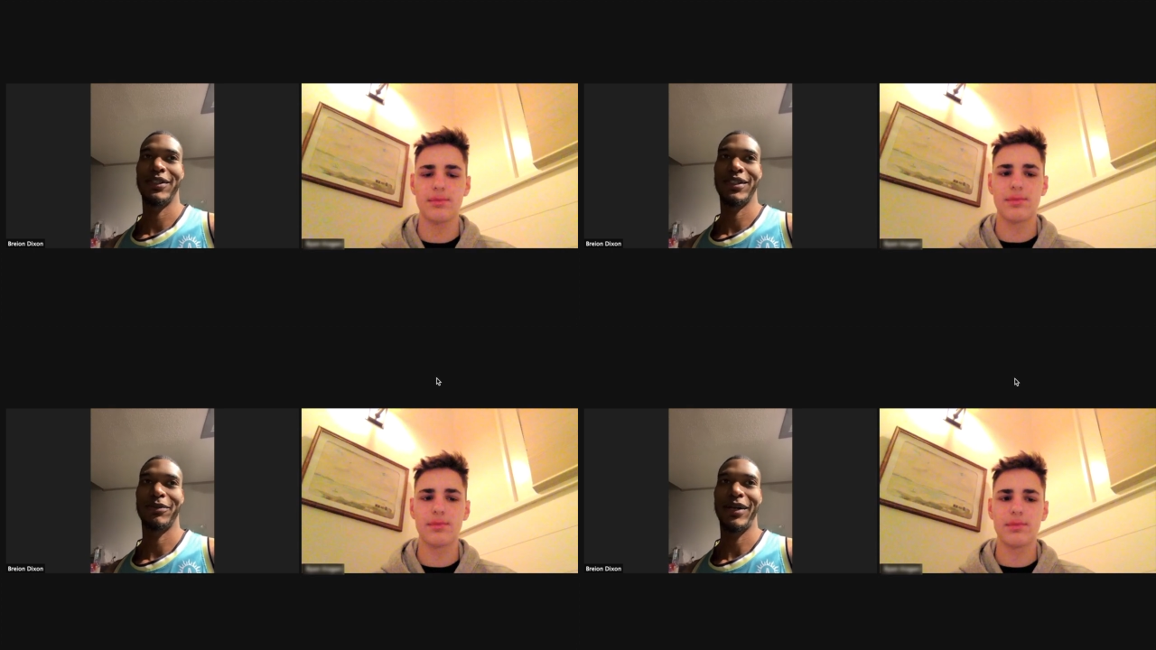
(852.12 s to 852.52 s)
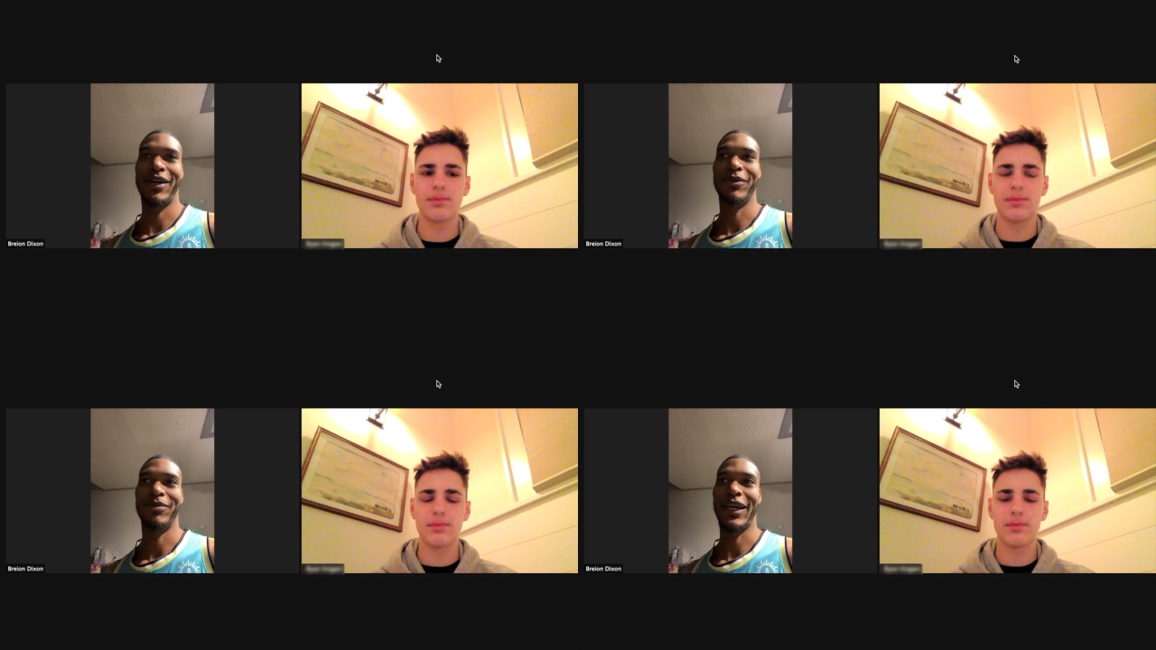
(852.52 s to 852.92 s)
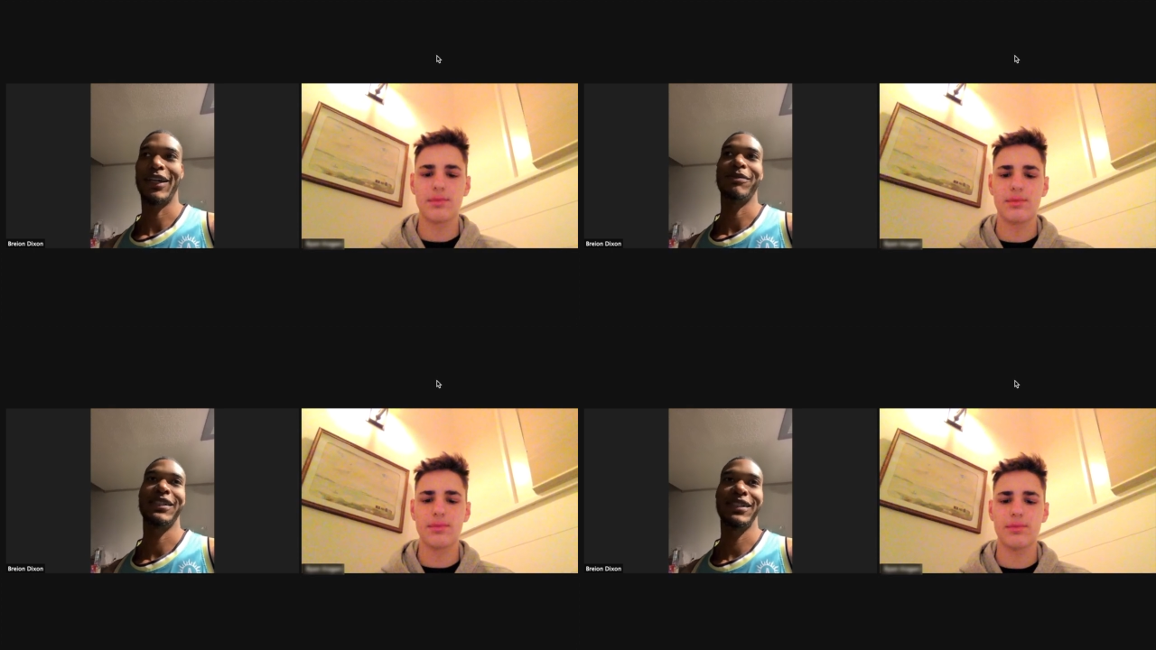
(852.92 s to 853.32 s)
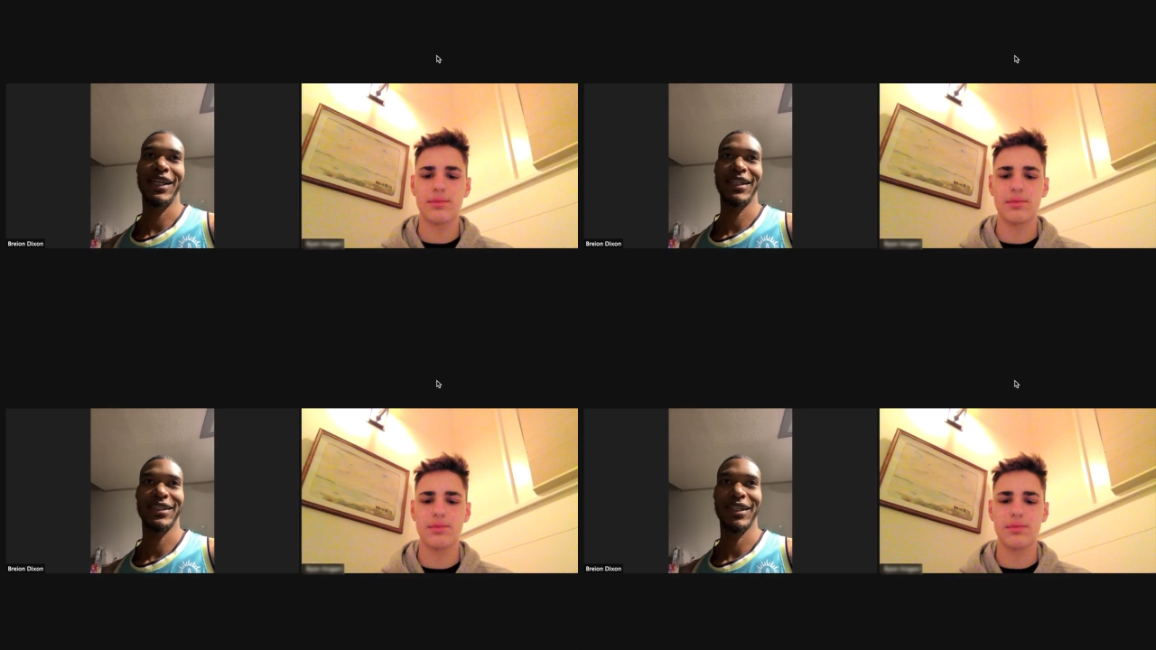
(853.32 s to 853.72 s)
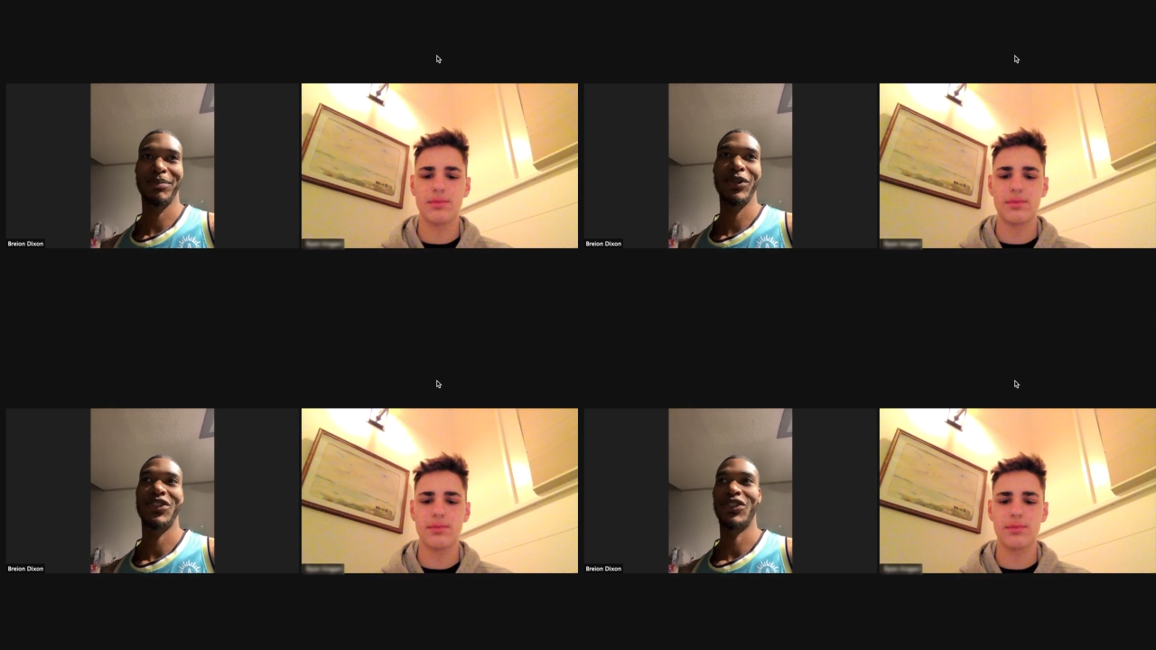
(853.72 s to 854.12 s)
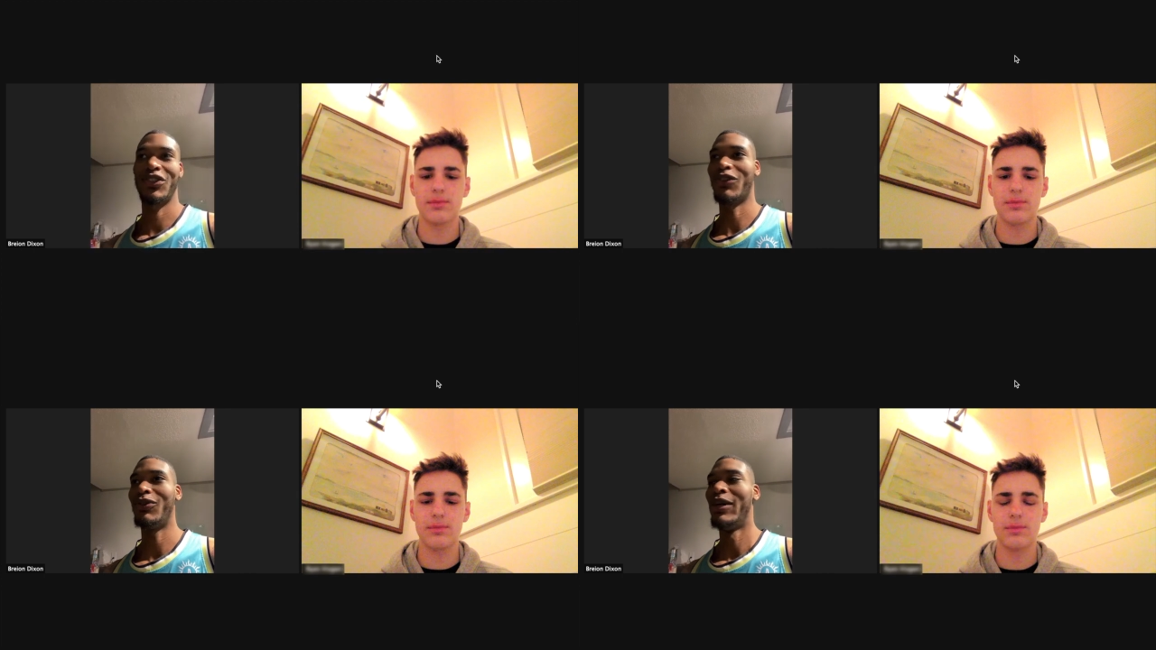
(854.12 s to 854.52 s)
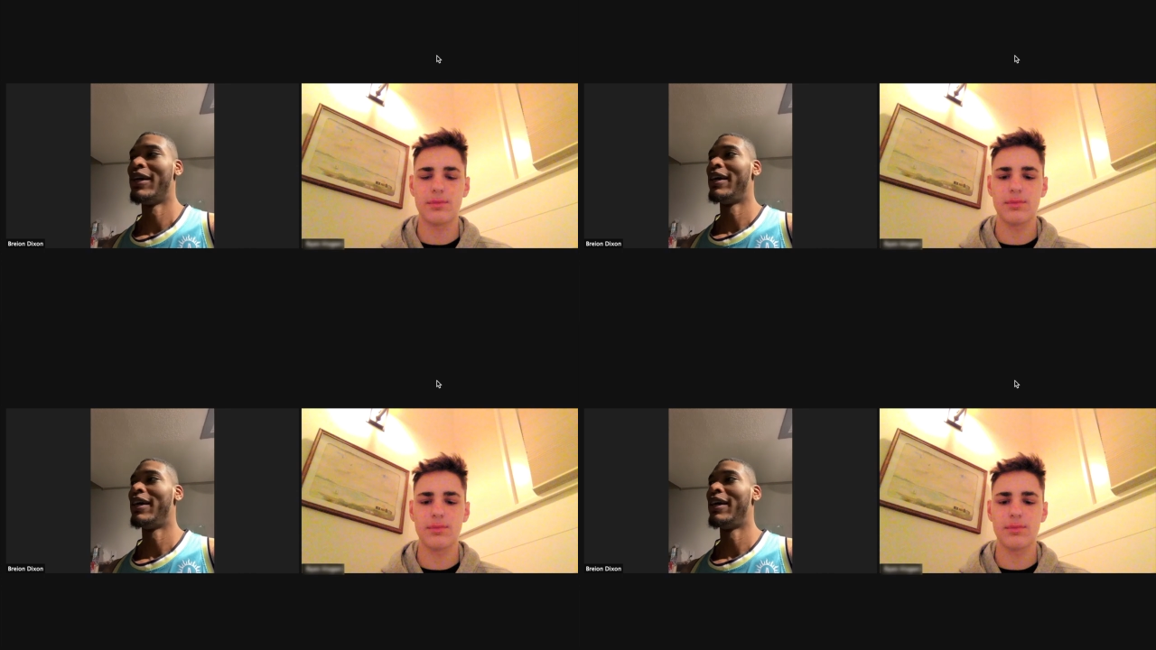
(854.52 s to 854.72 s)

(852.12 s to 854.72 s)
Speaker 1: It's about making mistakes and pushing through.